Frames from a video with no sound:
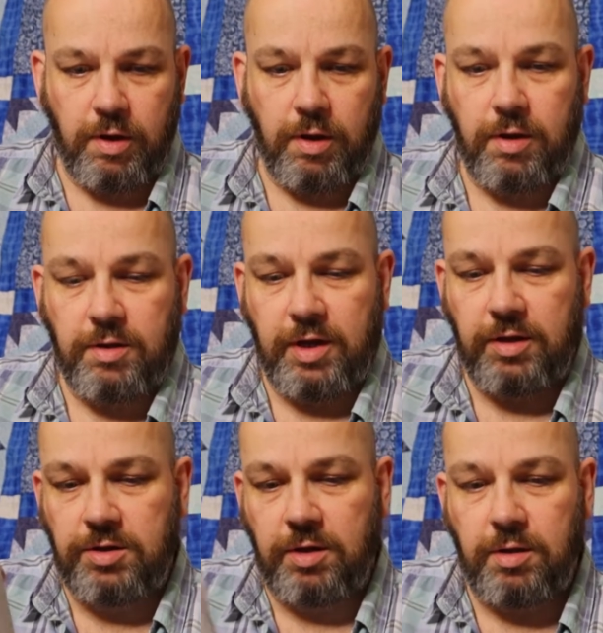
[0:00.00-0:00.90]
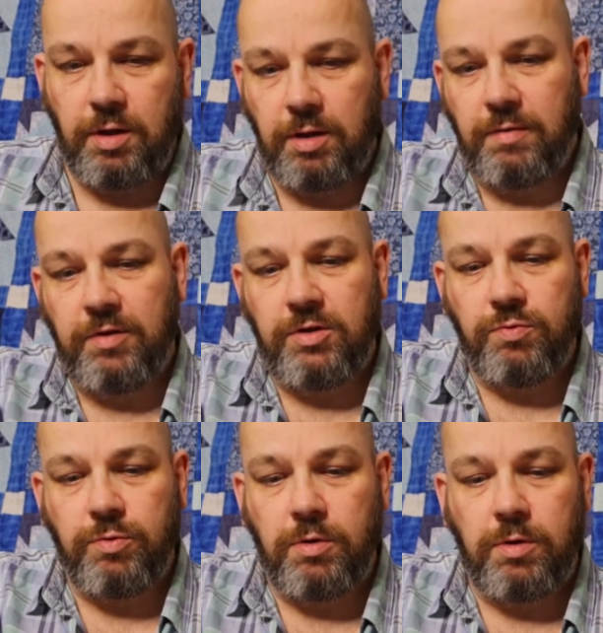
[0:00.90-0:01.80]
attaching the
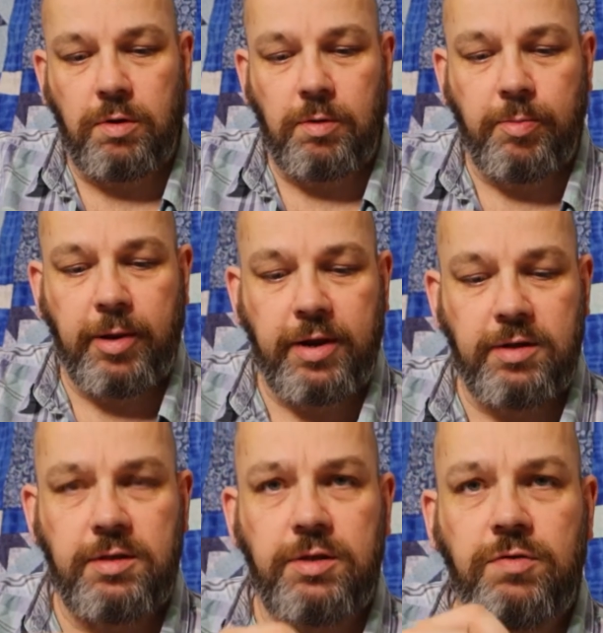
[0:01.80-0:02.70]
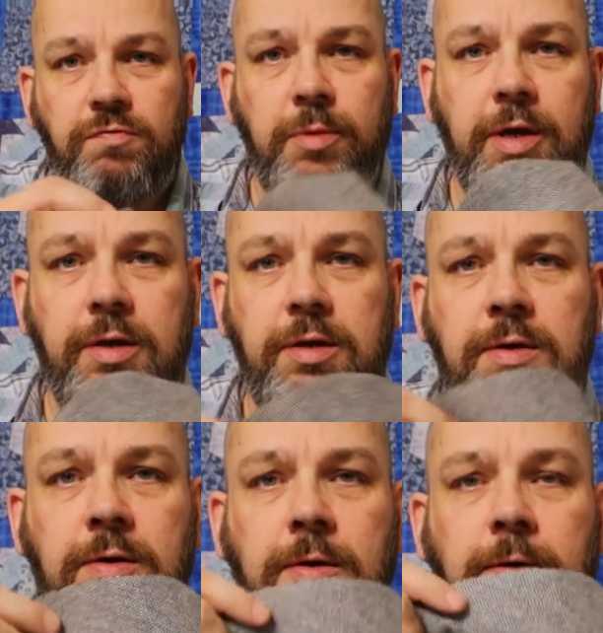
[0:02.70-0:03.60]
individual pairs that you've made
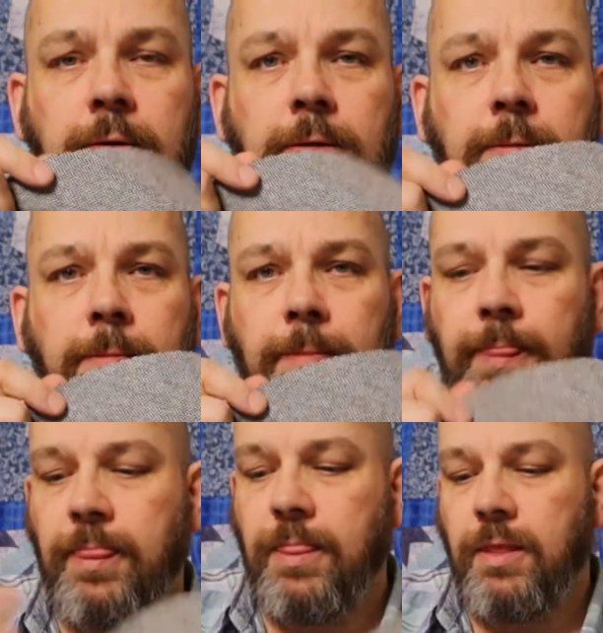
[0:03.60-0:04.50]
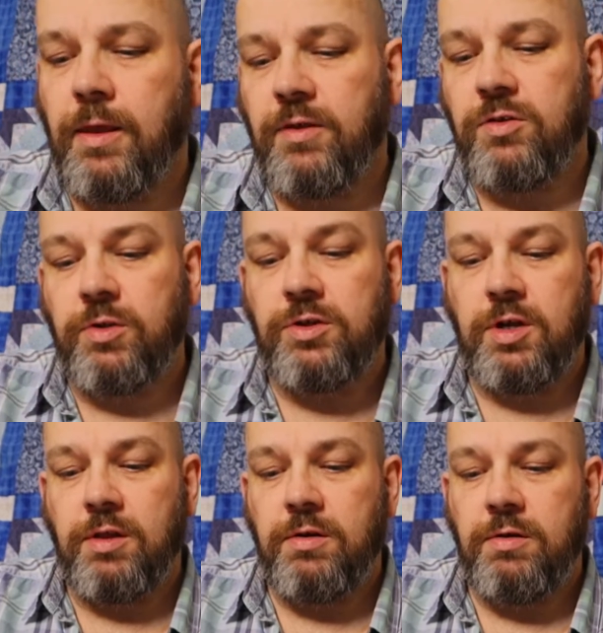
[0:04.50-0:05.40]
to each
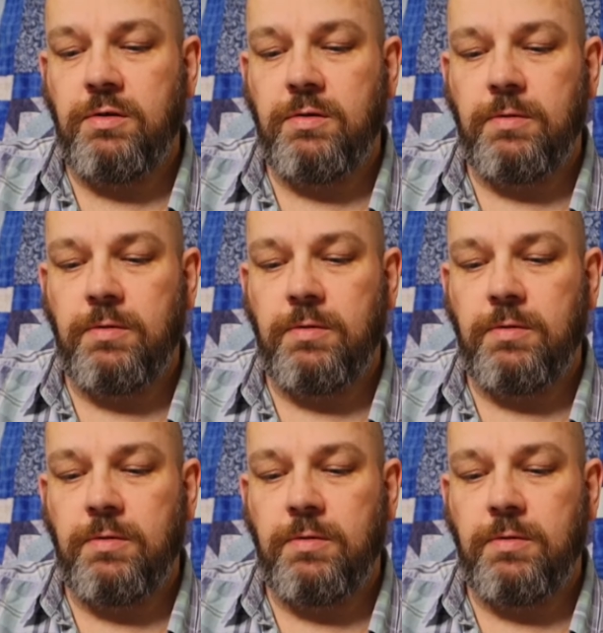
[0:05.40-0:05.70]
other.